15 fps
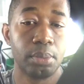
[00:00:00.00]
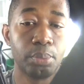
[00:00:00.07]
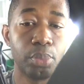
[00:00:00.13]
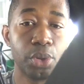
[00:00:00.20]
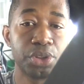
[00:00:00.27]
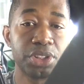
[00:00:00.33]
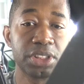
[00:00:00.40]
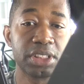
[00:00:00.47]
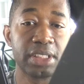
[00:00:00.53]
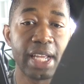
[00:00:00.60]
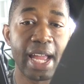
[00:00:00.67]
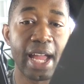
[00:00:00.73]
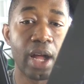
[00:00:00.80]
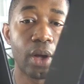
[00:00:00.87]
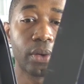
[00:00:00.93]
pushes
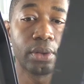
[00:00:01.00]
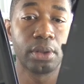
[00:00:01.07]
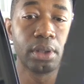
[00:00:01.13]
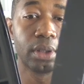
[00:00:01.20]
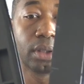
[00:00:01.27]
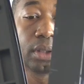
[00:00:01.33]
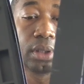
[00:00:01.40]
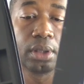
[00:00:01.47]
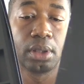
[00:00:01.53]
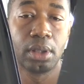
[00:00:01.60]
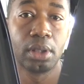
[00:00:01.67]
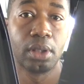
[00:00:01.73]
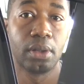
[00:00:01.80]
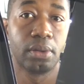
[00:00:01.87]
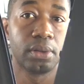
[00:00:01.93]
down,
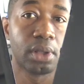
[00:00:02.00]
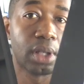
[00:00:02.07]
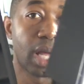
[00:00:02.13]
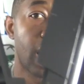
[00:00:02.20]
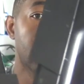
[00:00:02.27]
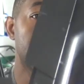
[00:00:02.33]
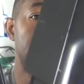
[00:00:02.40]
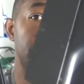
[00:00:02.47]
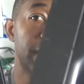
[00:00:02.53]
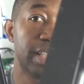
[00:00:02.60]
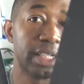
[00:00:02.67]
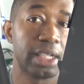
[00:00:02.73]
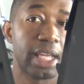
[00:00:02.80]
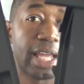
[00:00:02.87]
locks in,